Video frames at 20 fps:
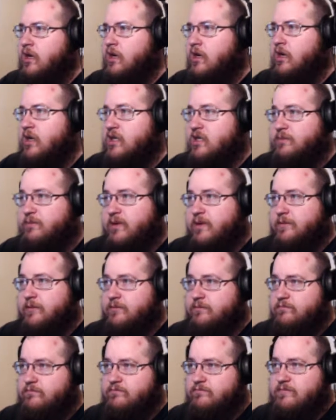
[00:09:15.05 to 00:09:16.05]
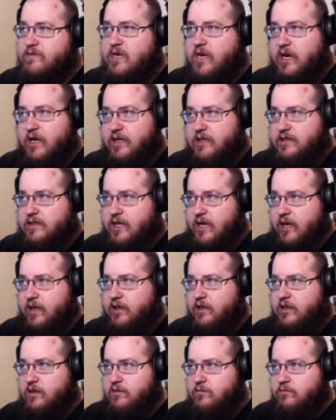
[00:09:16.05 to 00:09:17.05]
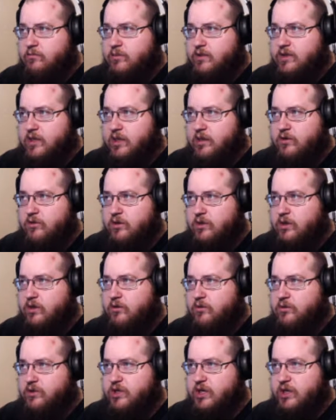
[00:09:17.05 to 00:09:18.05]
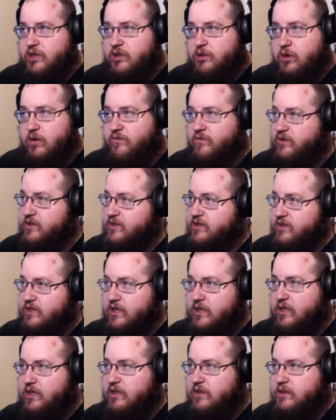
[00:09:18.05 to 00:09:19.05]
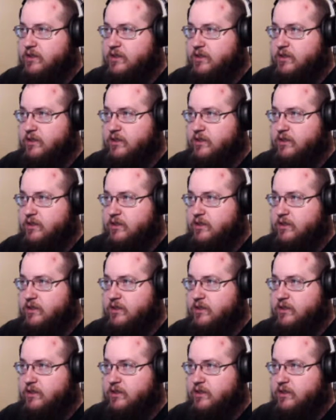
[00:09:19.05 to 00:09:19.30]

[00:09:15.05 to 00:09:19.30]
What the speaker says: Hospitable? Not exactly, but they usually don't chase you off with sticks,